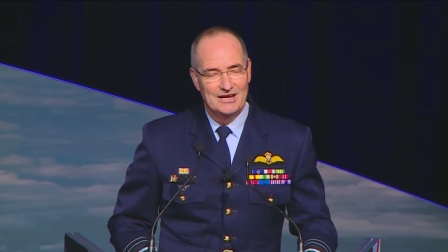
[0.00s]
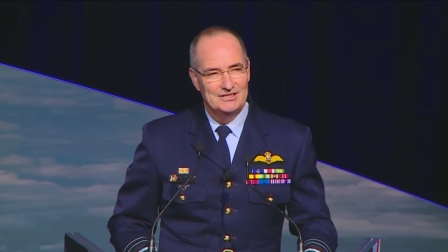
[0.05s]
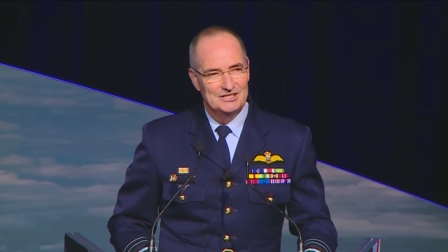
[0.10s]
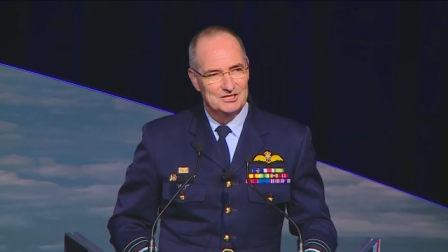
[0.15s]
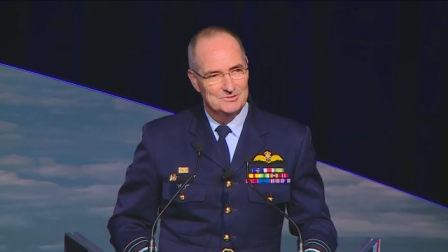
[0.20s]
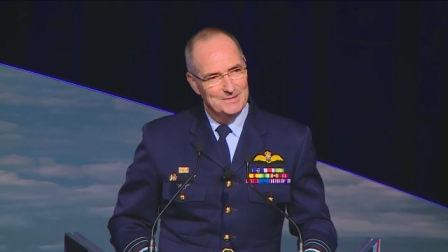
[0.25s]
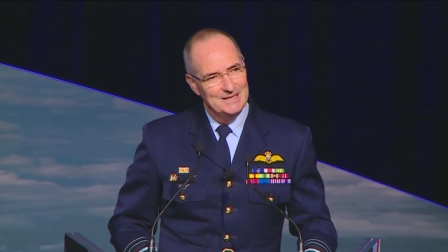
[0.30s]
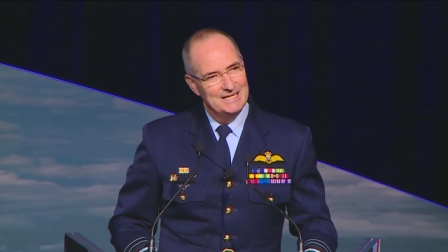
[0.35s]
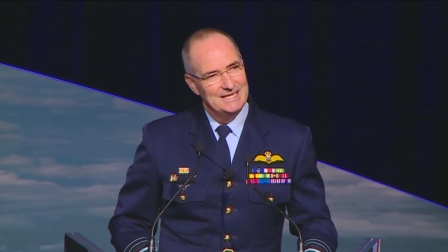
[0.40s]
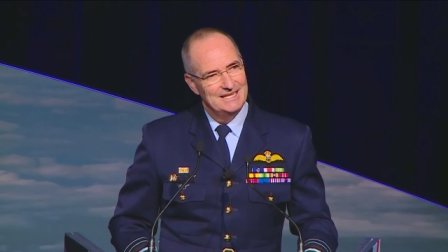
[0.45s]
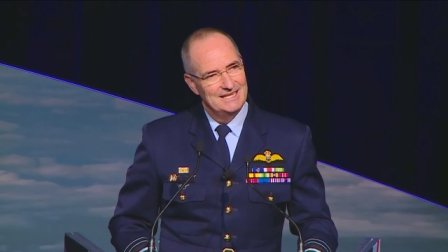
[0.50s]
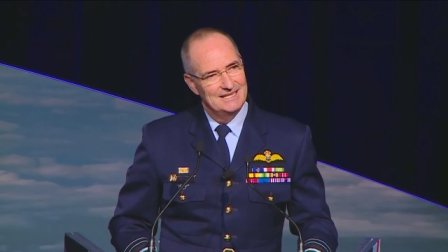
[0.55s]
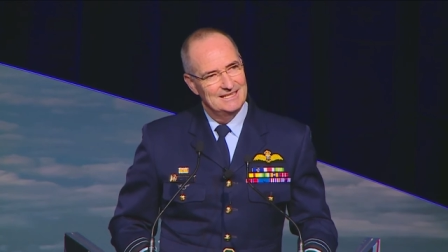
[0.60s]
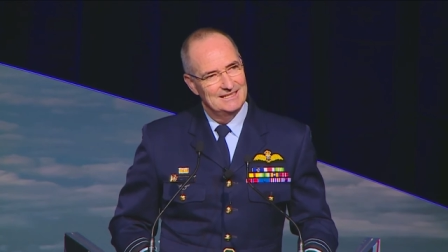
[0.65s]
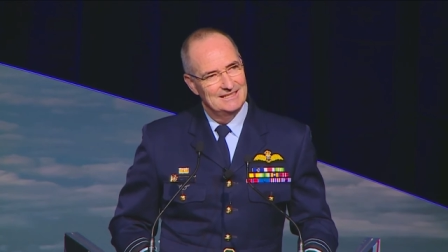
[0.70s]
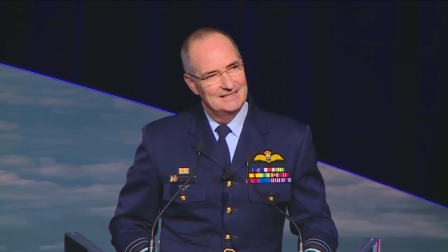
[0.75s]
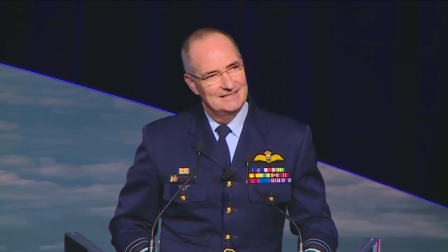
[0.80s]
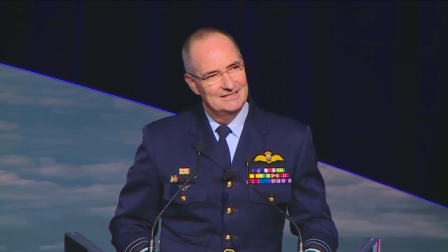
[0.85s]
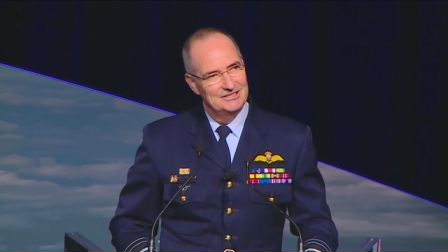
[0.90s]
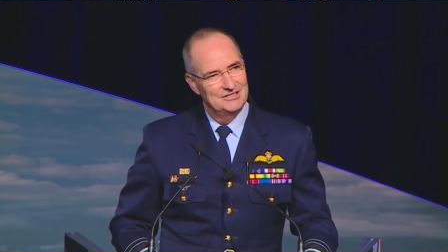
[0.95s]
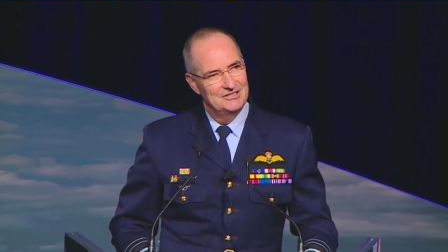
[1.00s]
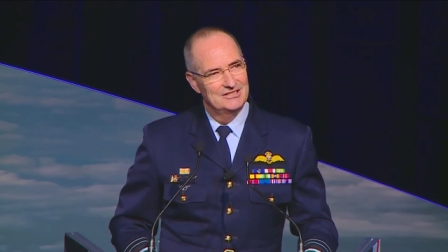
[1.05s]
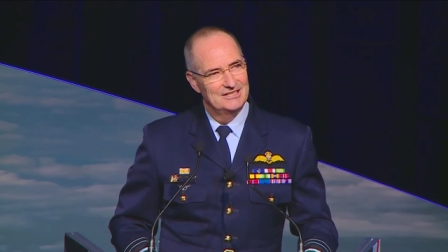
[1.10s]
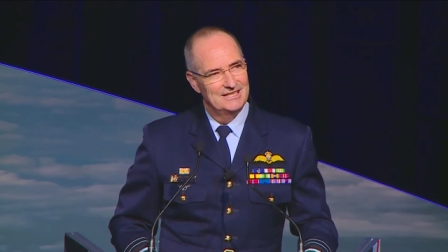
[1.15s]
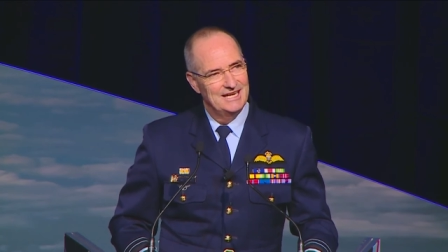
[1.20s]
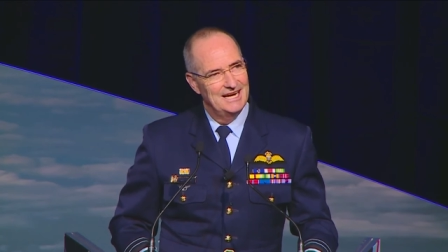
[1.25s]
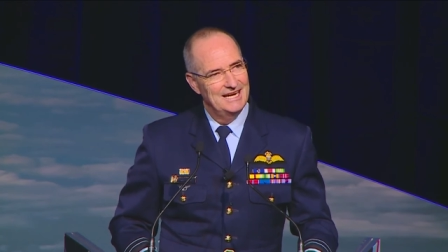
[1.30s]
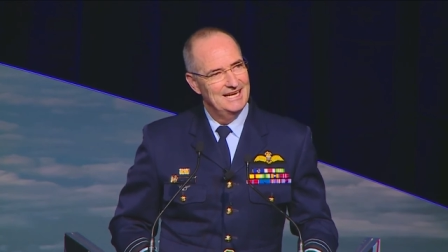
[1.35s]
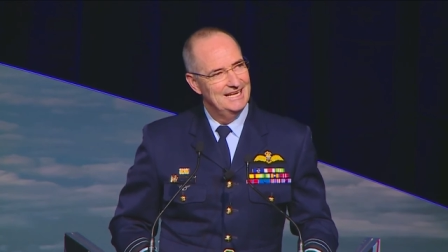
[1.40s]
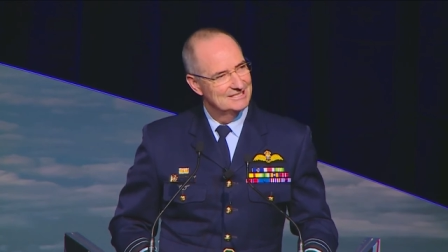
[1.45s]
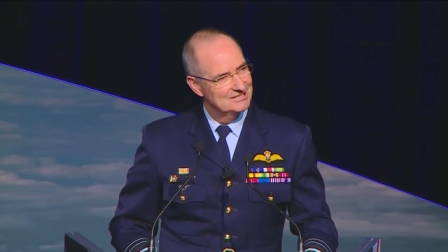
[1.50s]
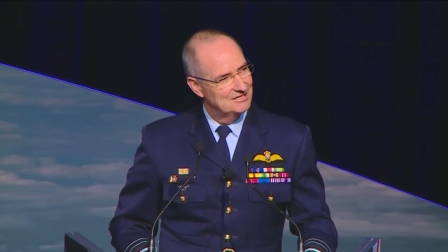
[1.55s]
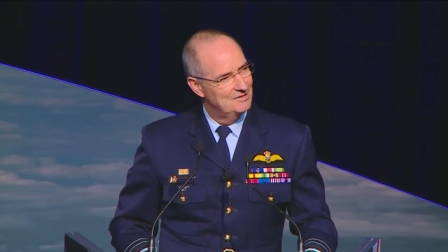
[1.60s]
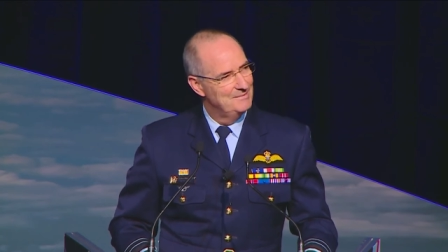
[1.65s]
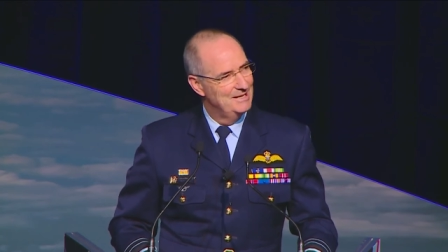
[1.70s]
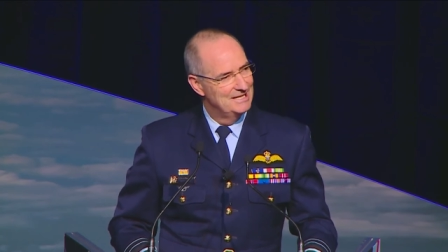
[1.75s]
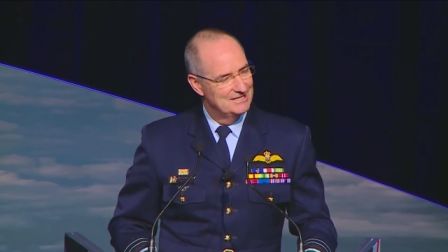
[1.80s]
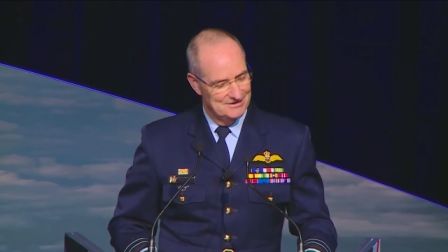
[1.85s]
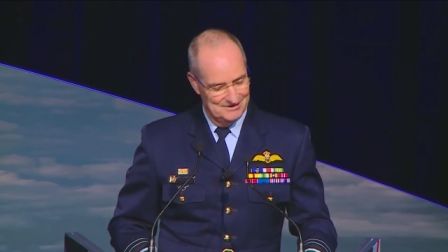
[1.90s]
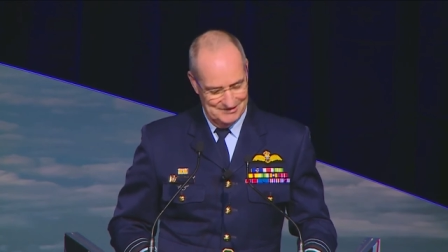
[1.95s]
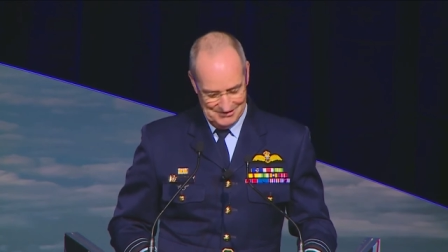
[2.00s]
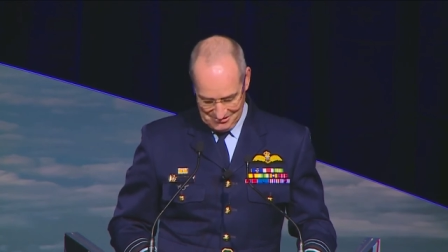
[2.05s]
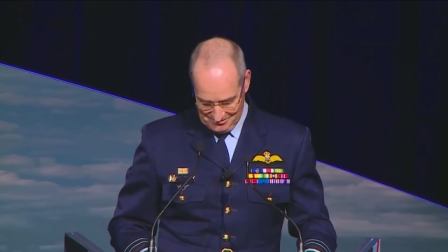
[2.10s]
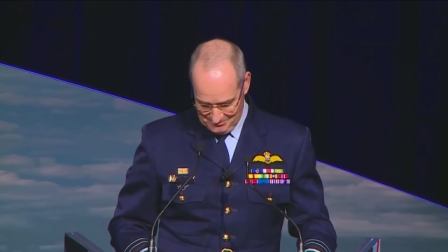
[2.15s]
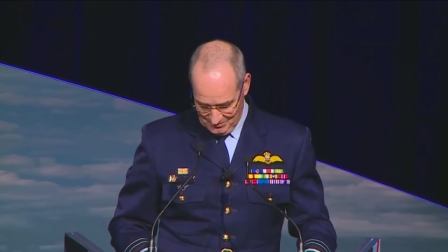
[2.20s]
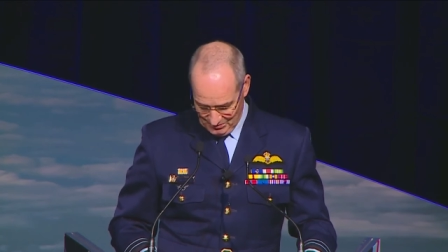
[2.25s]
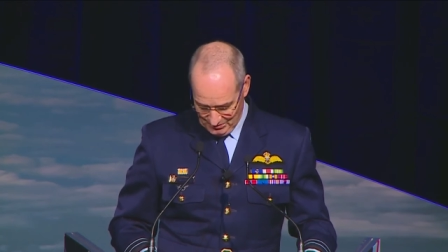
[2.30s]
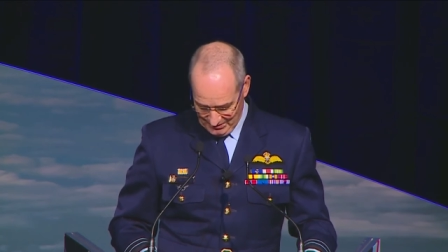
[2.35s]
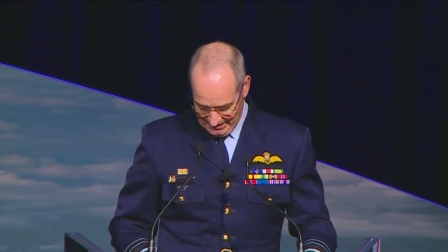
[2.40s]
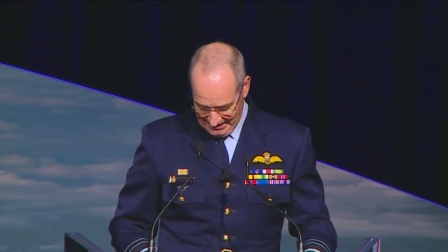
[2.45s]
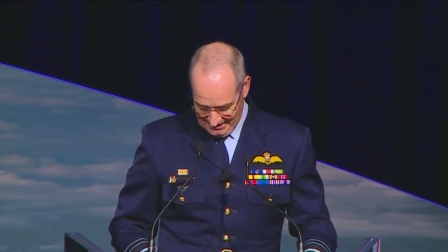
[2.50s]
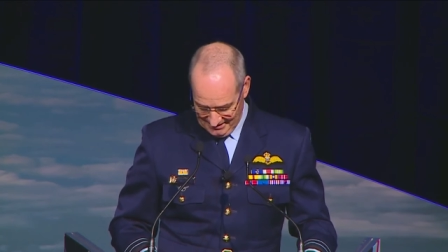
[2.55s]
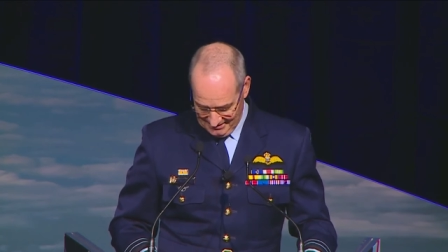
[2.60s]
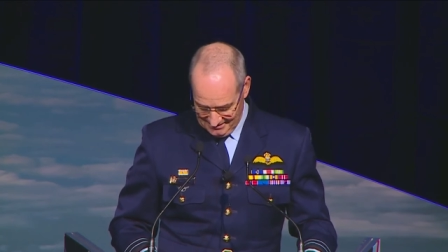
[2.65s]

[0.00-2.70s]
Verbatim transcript: speaking to you today, as I mentioned this morning,